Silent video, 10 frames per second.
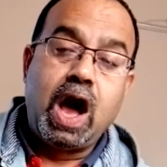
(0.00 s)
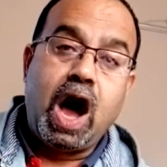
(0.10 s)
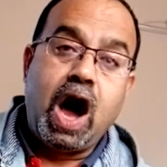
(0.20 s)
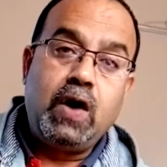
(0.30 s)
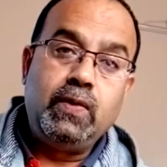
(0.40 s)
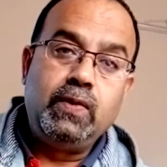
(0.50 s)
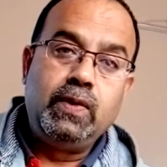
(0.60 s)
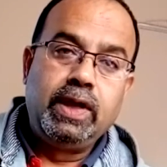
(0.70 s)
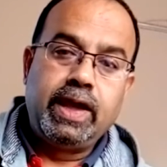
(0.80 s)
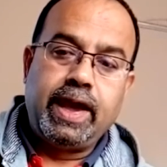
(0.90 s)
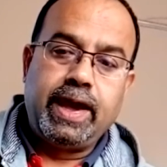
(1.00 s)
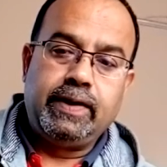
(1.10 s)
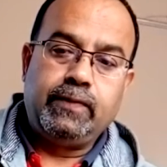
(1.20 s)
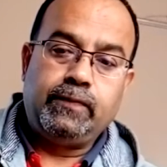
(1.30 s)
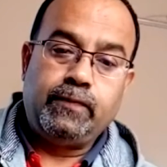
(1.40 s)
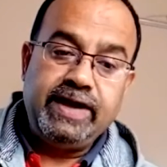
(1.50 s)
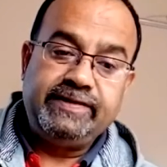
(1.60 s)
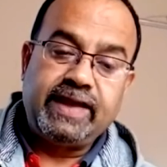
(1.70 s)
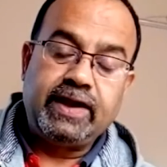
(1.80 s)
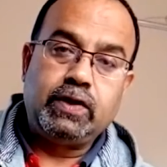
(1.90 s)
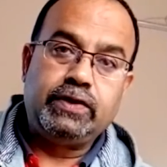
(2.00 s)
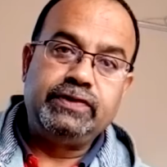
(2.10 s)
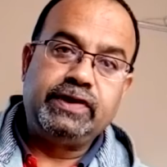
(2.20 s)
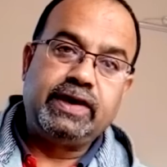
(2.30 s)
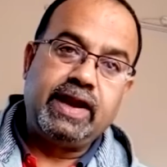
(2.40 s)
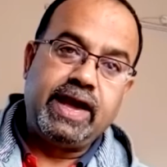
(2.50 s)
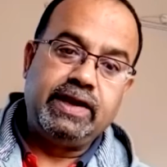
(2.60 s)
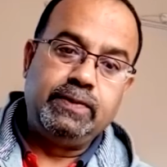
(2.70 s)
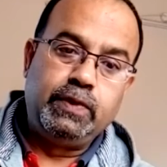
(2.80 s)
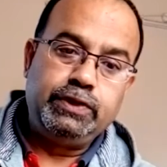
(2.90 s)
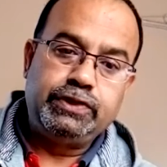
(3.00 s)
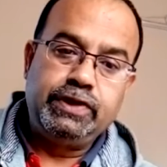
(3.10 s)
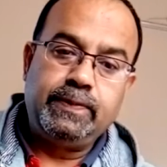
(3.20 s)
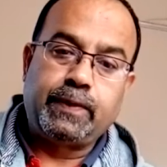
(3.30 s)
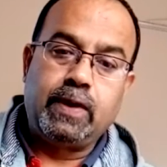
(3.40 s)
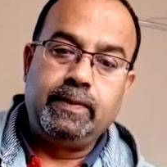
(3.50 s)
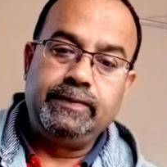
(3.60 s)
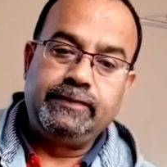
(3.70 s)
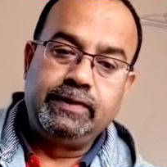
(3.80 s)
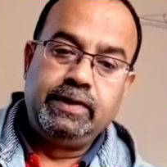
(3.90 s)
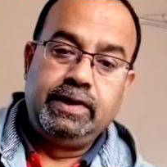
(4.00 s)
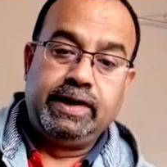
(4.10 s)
how and why psychological and emotional problems